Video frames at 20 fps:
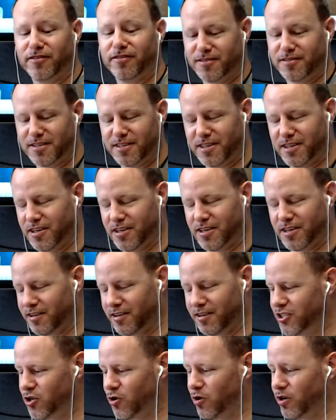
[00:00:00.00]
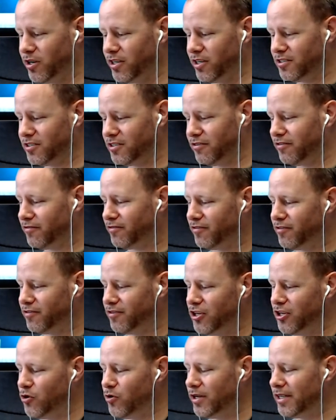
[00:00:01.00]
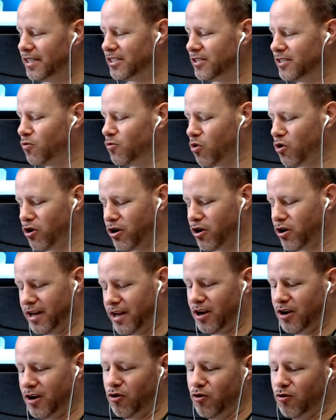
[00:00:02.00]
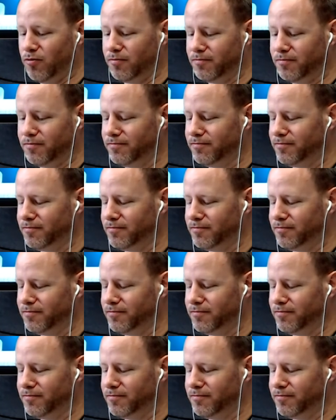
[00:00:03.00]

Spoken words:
It's the joys of doing some work at home.